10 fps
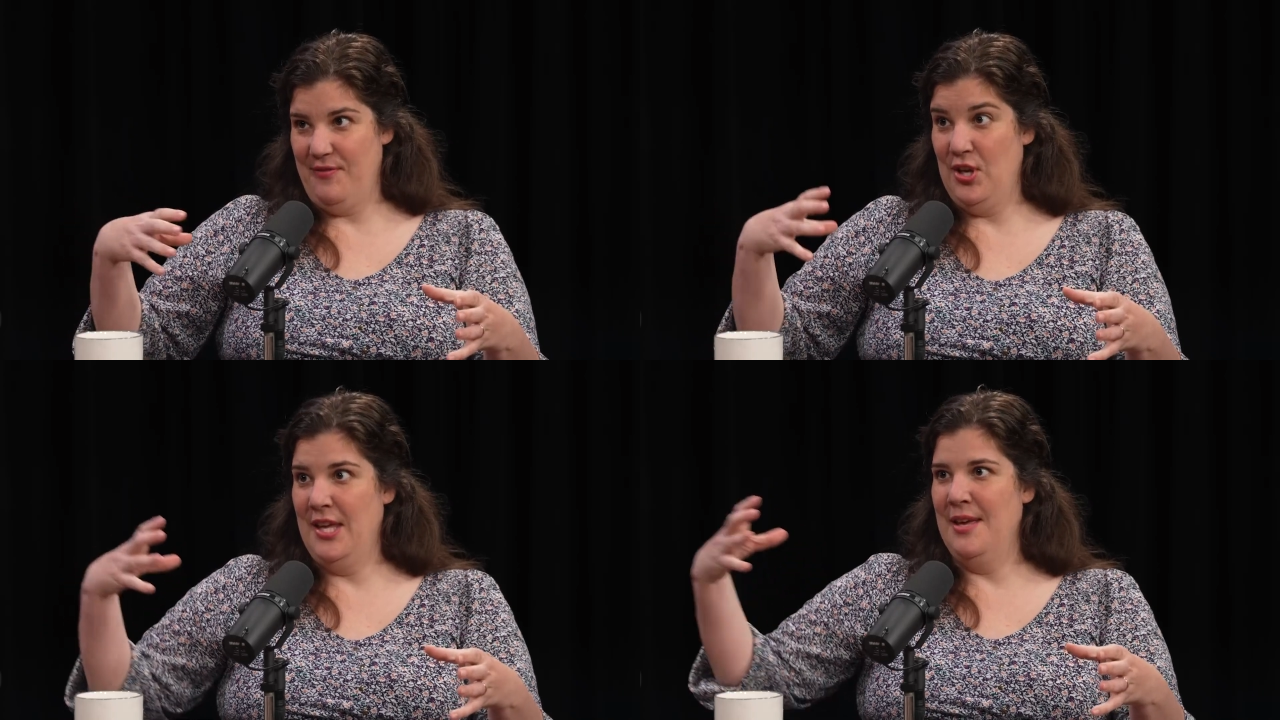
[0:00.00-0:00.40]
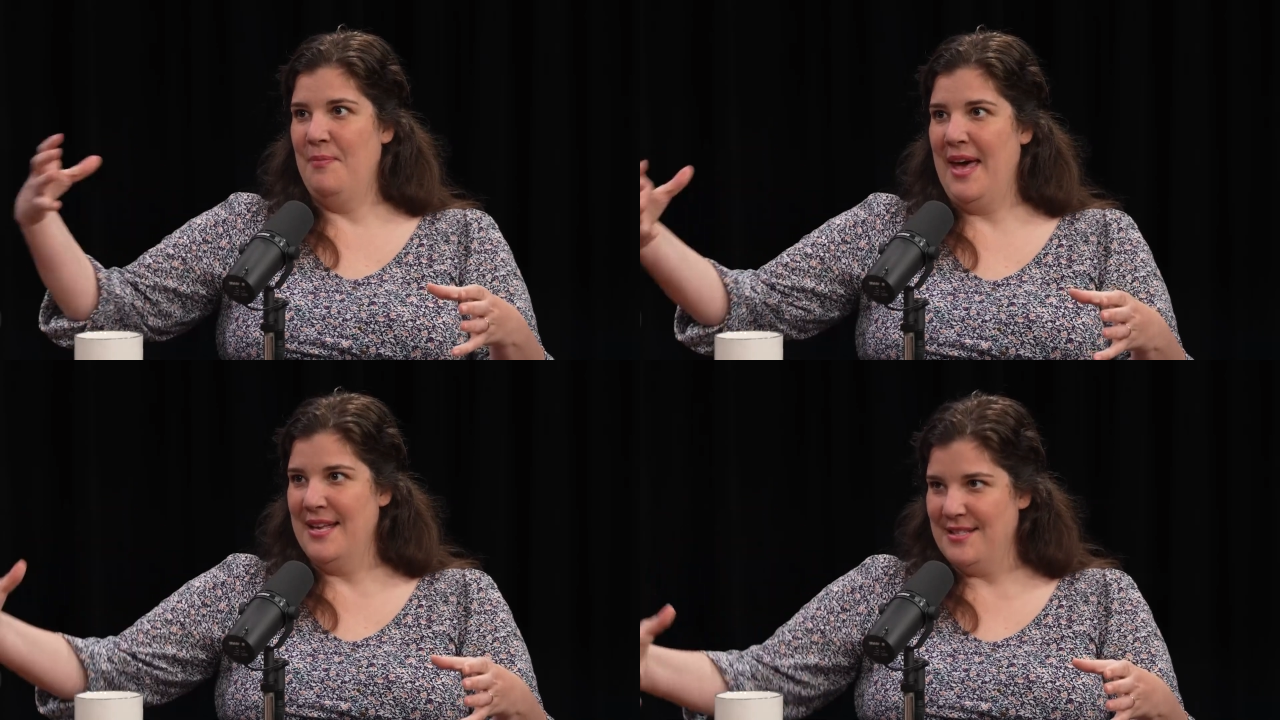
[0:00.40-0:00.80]
If you can get
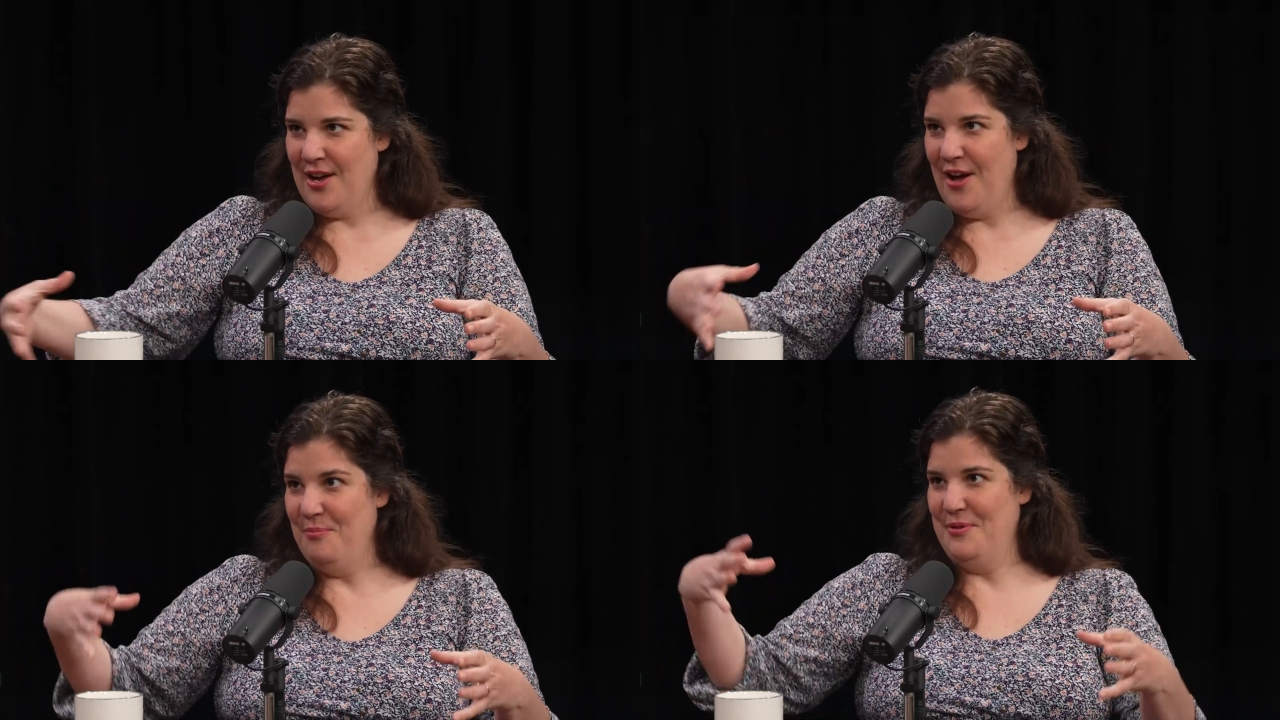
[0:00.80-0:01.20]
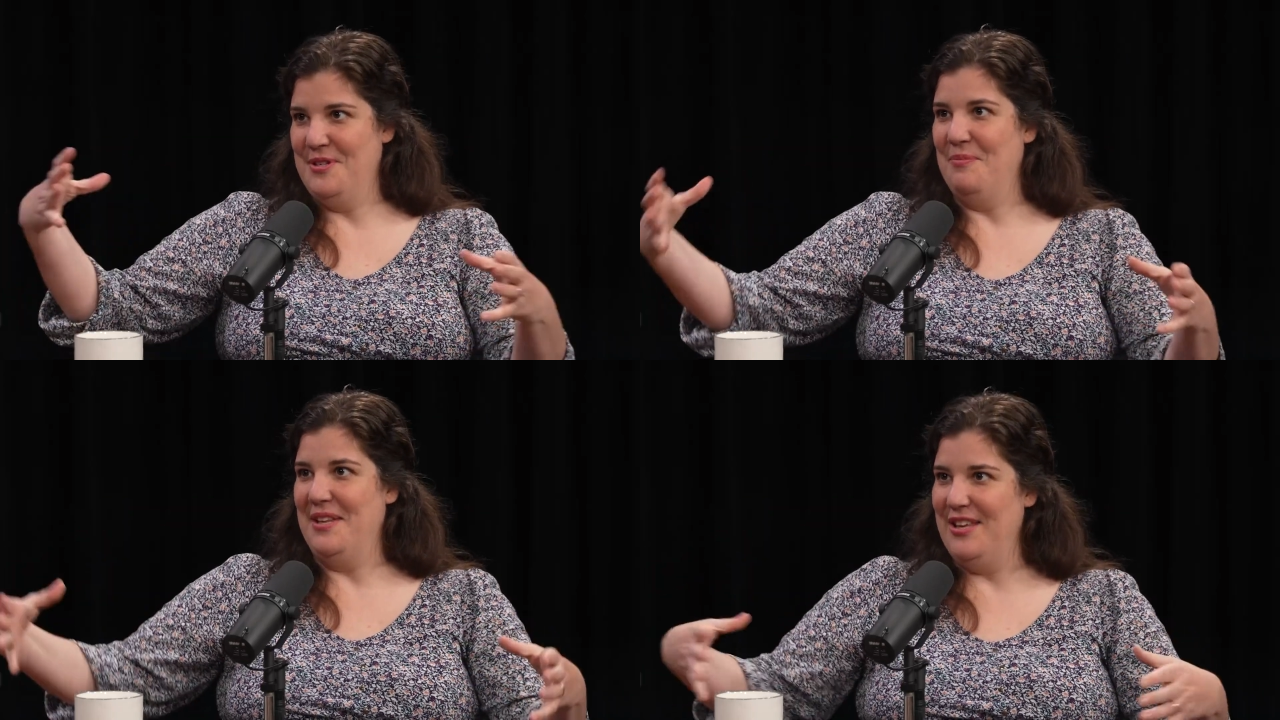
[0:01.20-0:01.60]
past a hump or
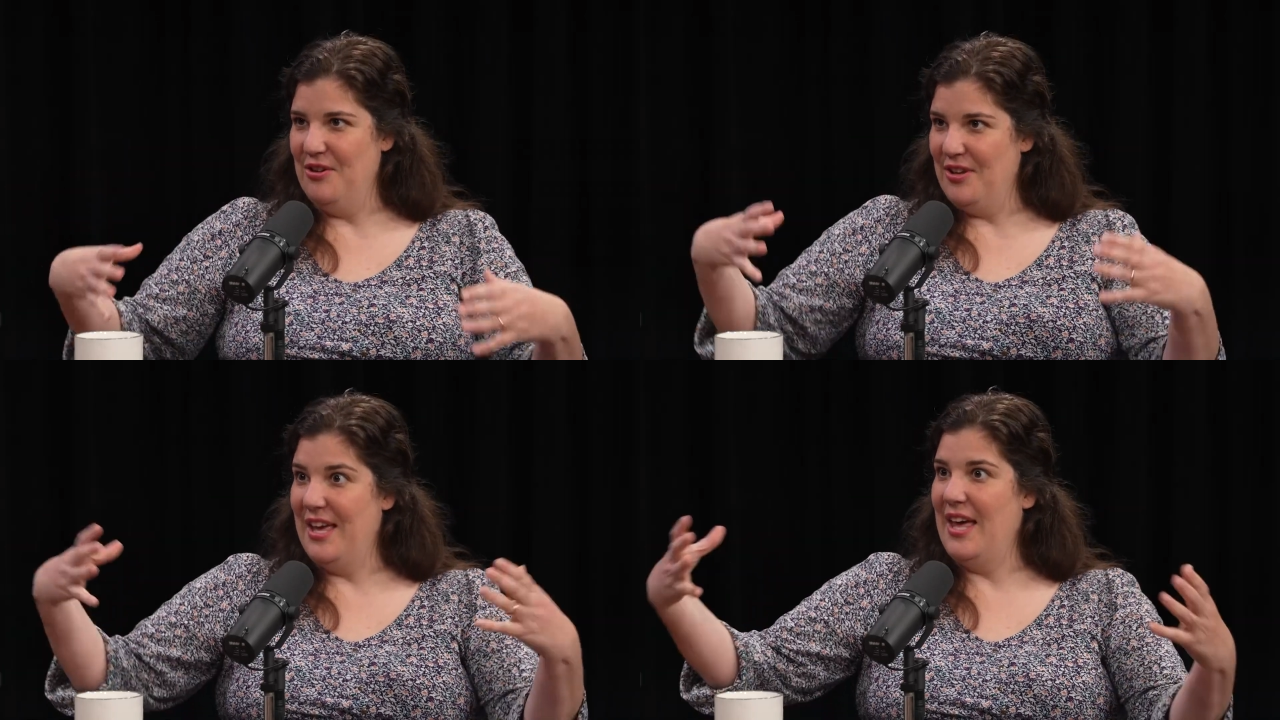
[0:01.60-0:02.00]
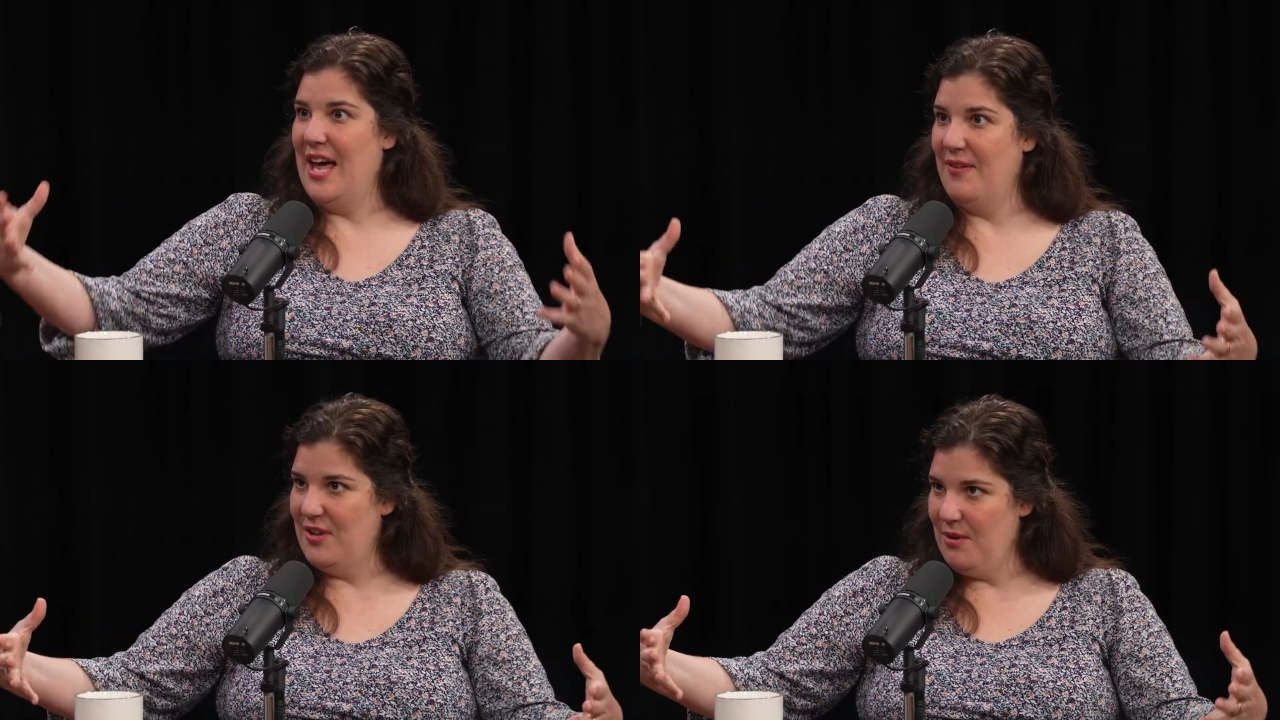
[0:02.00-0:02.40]
something, you can
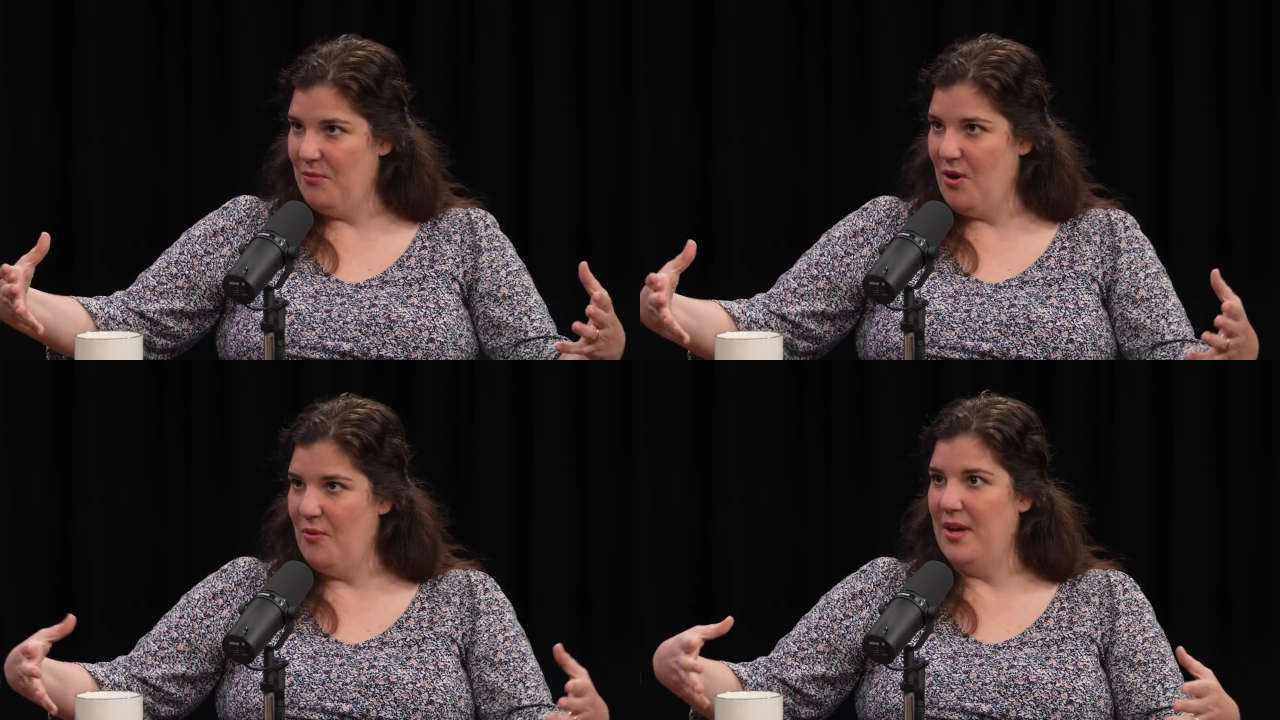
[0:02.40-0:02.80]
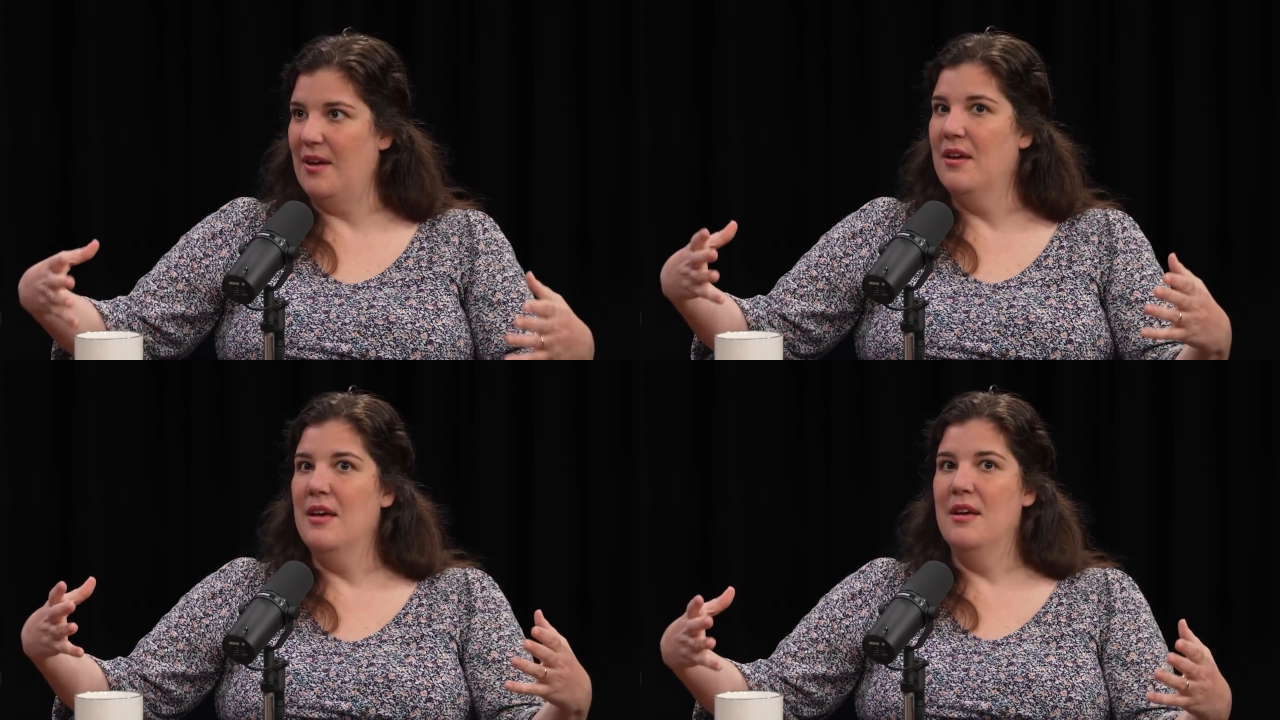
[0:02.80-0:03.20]
kind of keep
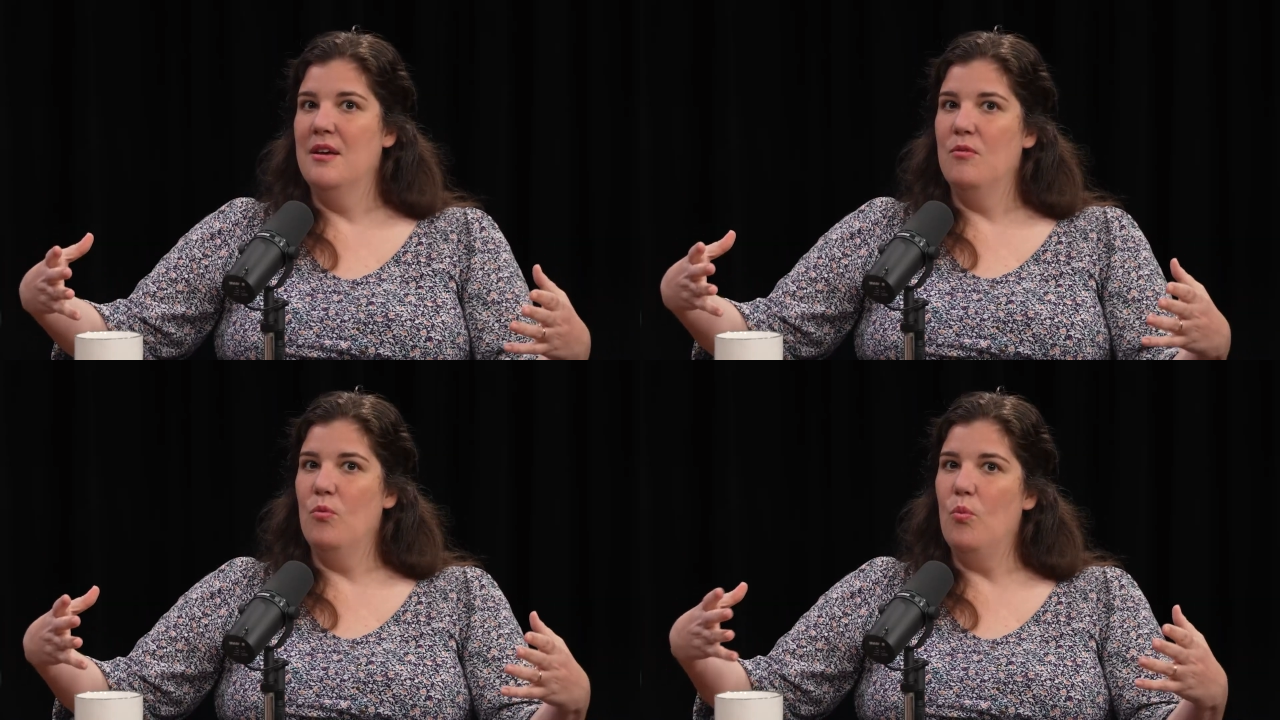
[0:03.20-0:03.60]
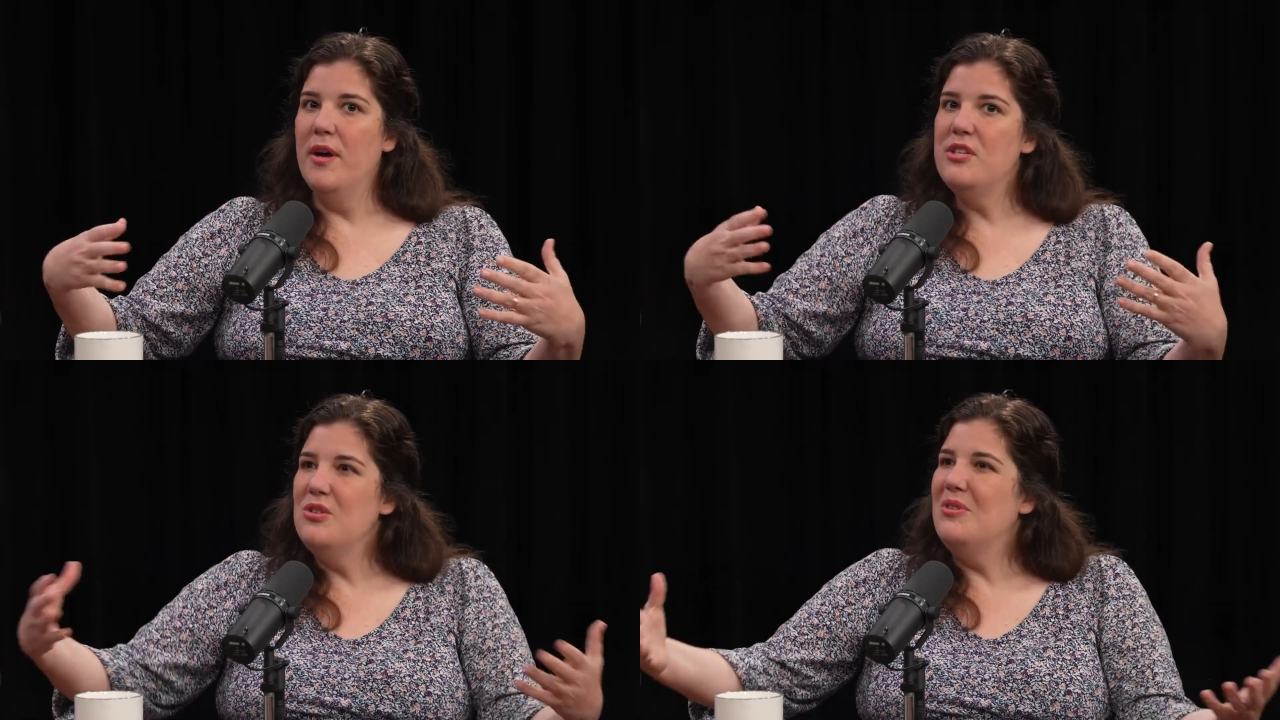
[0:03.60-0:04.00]
going.
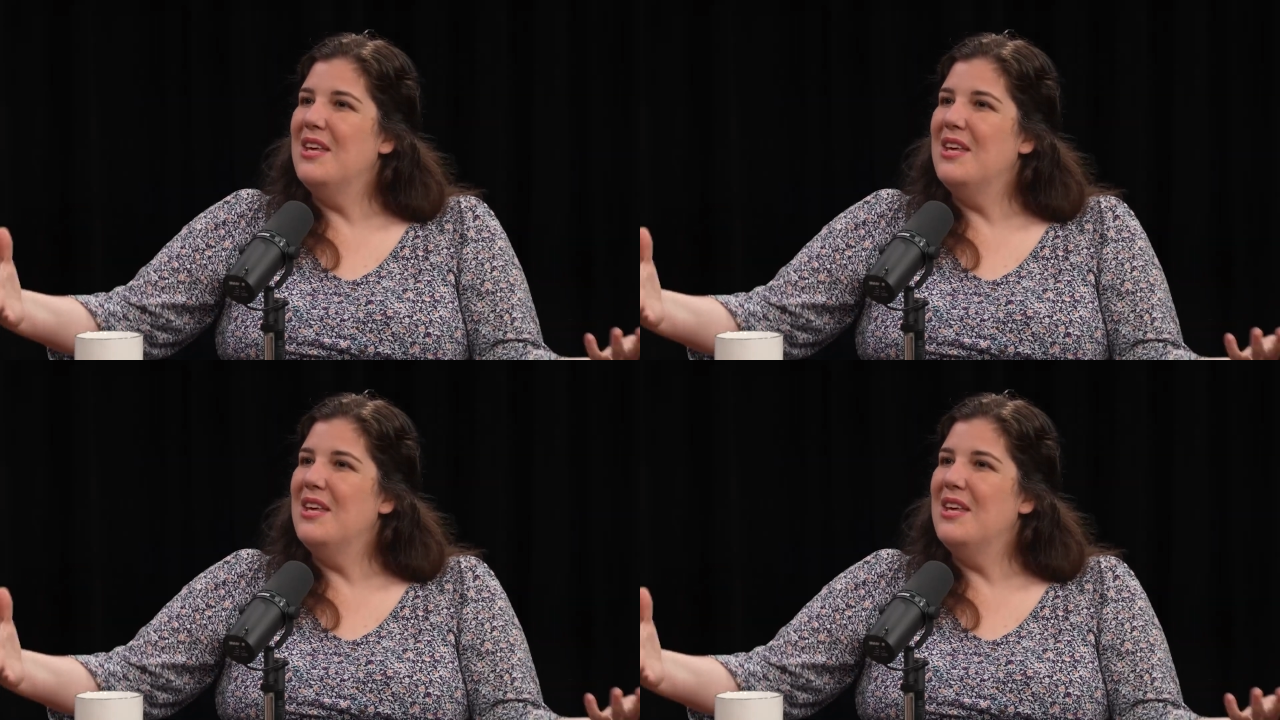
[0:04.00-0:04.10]
What